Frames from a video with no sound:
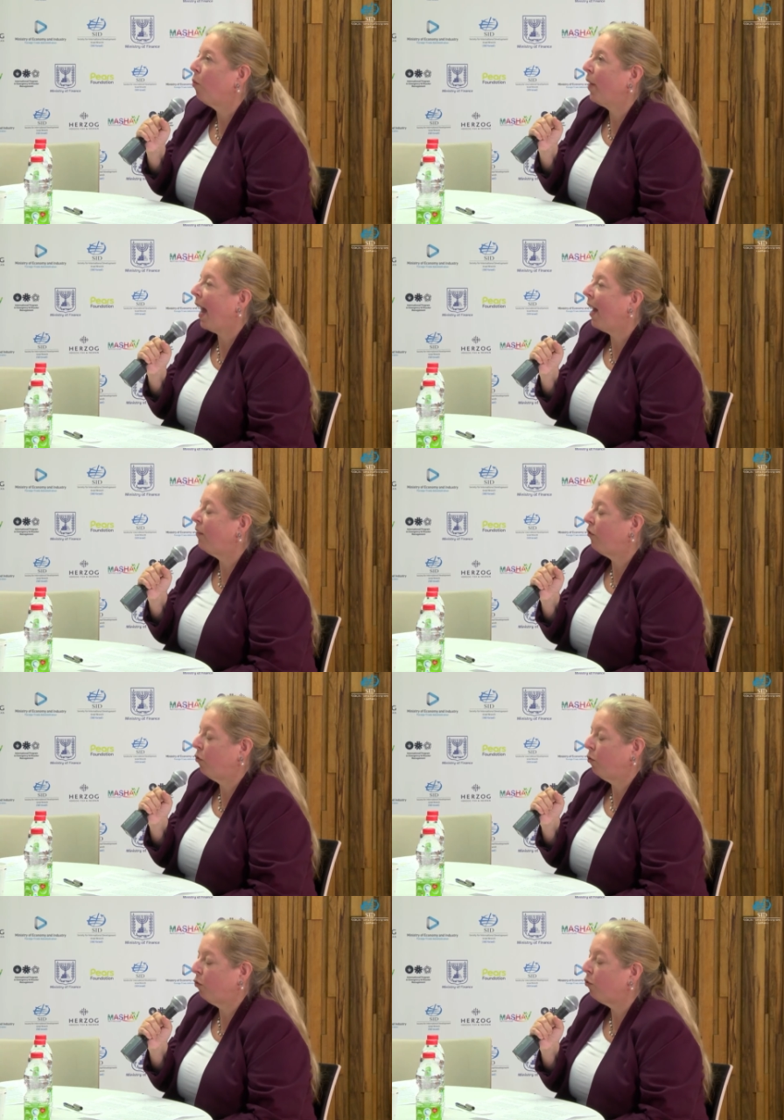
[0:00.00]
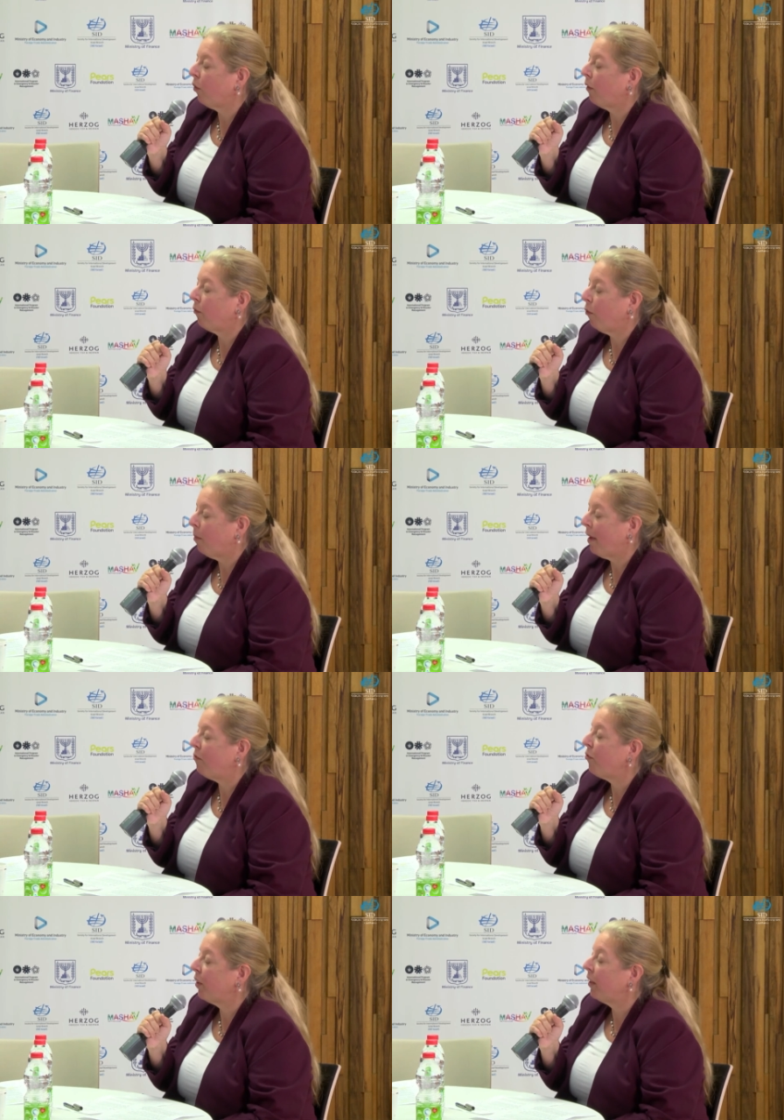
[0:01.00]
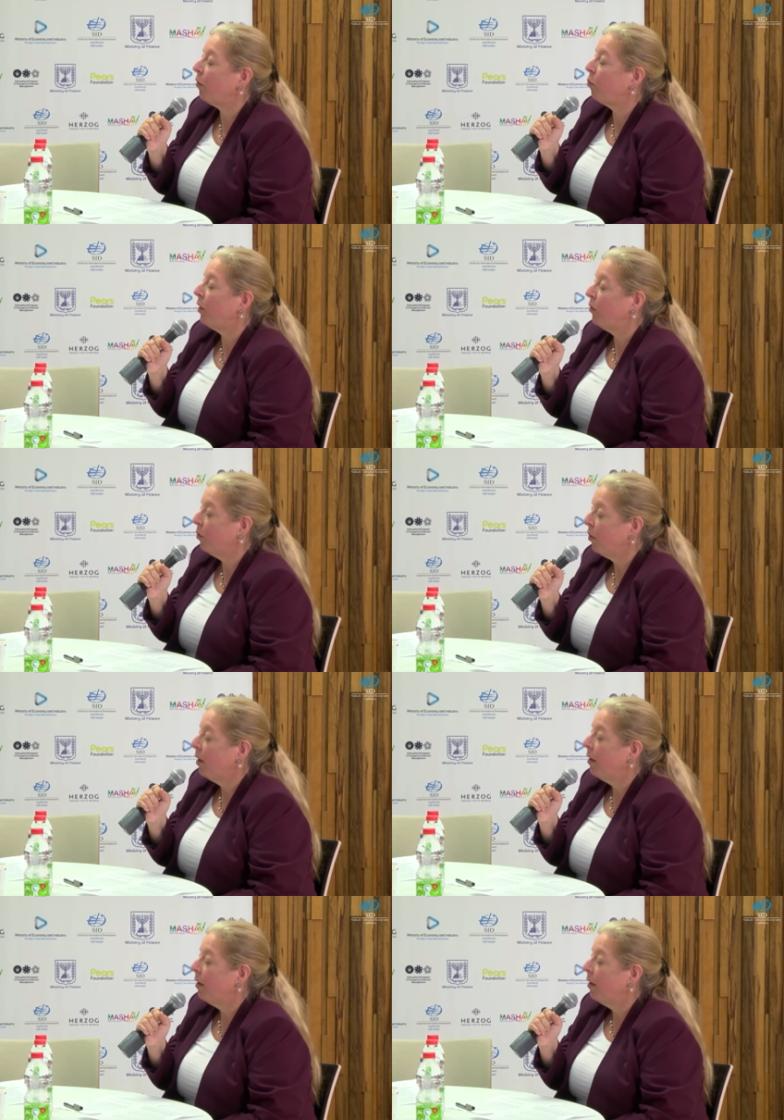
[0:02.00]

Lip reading: We had to transform everything that we do.